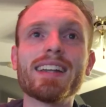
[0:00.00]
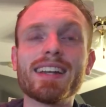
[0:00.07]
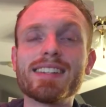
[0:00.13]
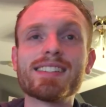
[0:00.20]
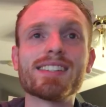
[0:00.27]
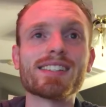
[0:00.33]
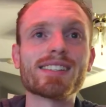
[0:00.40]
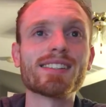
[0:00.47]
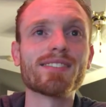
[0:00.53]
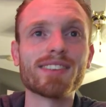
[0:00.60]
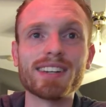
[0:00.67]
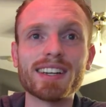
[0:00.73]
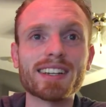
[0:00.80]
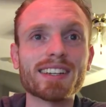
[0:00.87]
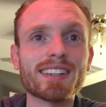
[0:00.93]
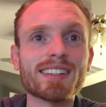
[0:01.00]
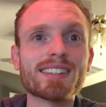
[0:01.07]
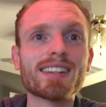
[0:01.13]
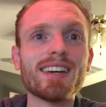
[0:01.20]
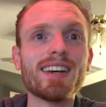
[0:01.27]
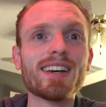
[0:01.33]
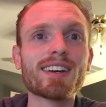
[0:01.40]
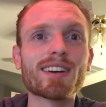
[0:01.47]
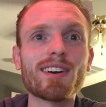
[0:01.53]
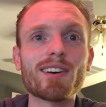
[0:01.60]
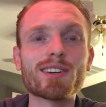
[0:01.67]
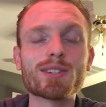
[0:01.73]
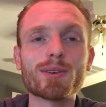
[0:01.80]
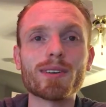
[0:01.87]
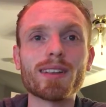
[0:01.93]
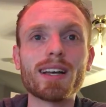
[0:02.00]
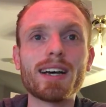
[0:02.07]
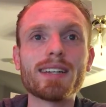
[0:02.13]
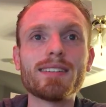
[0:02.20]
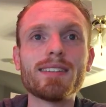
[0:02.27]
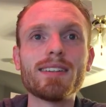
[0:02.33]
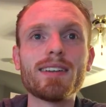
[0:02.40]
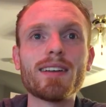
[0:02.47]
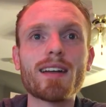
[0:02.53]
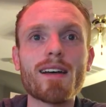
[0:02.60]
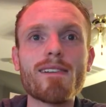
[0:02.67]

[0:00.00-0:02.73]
That's just ridiculous. Cars or Aladdin?